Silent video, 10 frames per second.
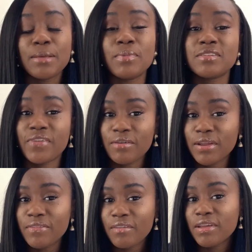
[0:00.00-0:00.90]
is
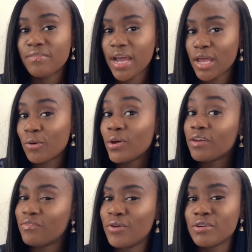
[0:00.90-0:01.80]
very, very vital
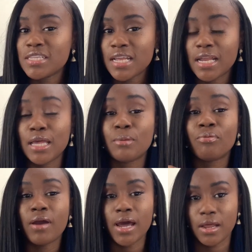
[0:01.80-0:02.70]
if you're selling
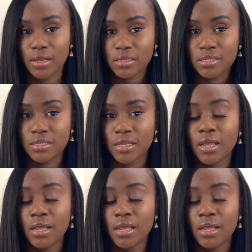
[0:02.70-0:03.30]
products.